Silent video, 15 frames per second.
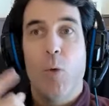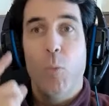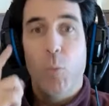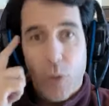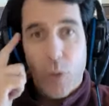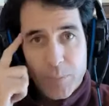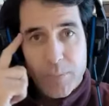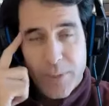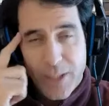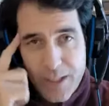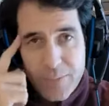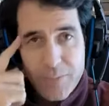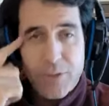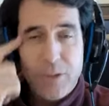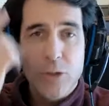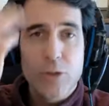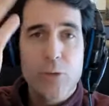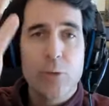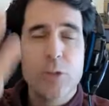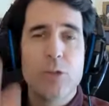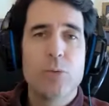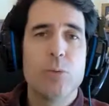What even you're
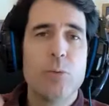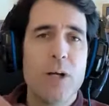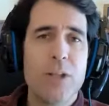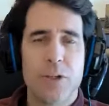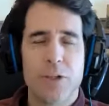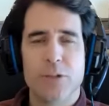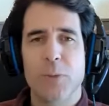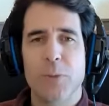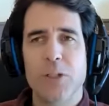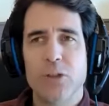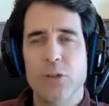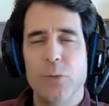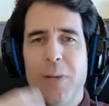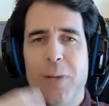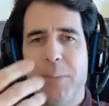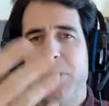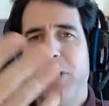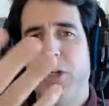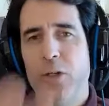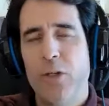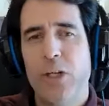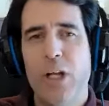doing to others? Because you might be
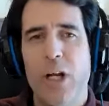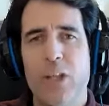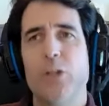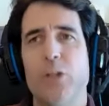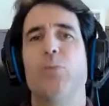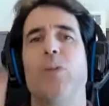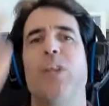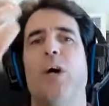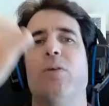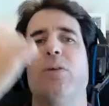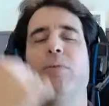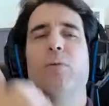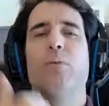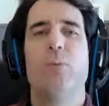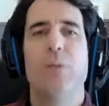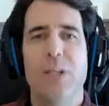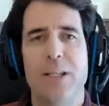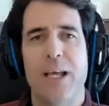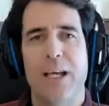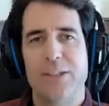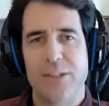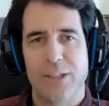hurting others without even
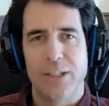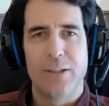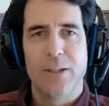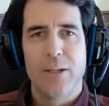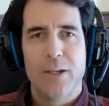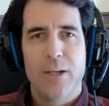realizing.